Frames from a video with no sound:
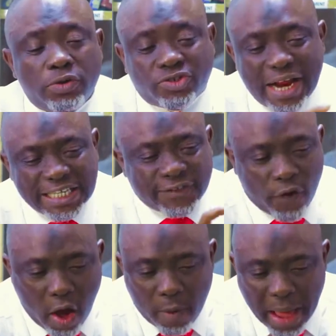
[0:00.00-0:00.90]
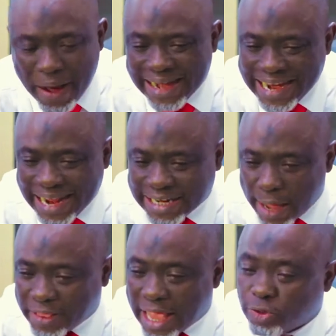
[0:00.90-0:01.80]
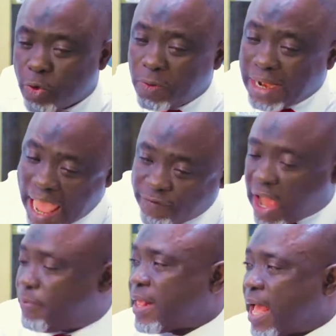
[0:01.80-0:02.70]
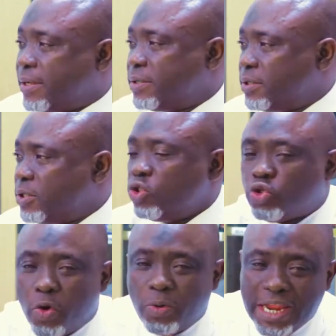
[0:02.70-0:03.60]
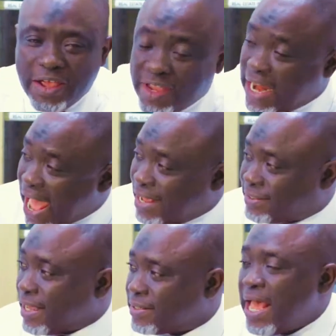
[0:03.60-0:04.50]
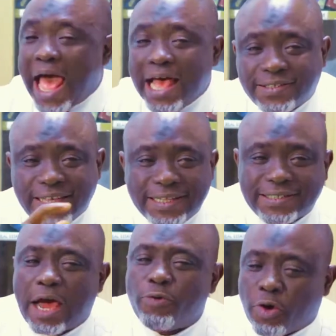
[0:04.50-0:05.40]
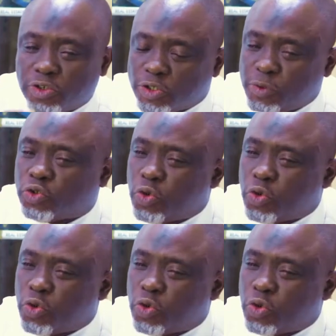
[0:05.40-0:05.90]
transform our debt capital to live capital, to living assets that will contribute